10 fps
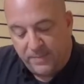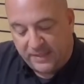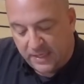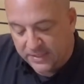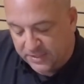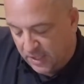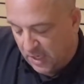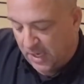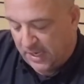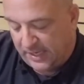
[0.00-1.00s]
because
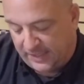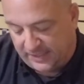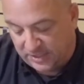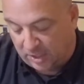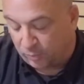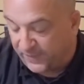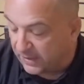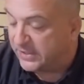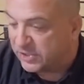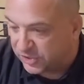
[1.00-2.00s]
it is a
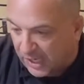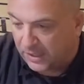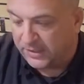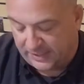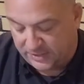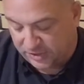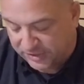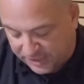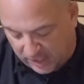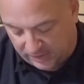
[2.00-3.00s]
very solid
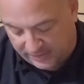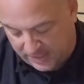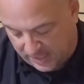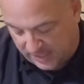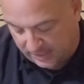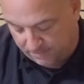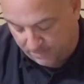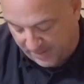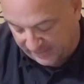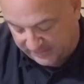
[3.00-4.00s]

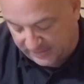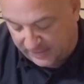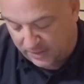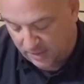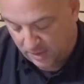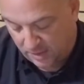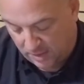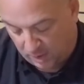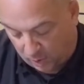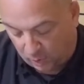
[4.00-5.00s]
magazine
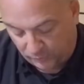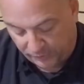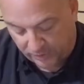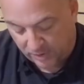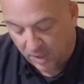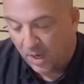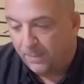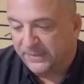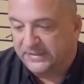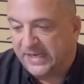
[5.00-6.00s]
holder,
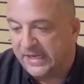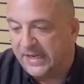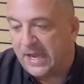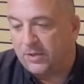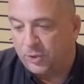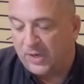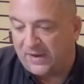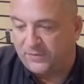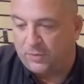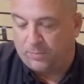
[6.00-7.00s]
but to take it out, you have
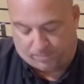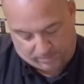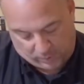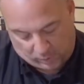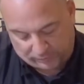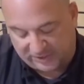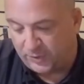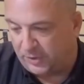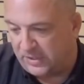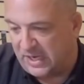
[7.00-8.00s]
to hold this with
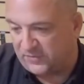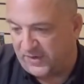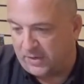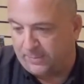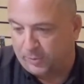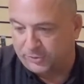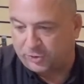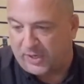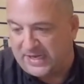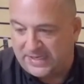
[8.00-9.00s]
your index finger and pull
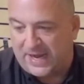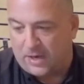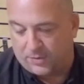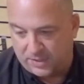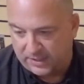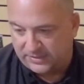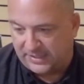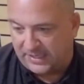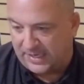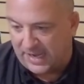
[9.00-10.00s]
straight down to get
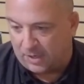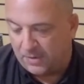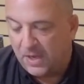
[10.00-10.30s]
it out.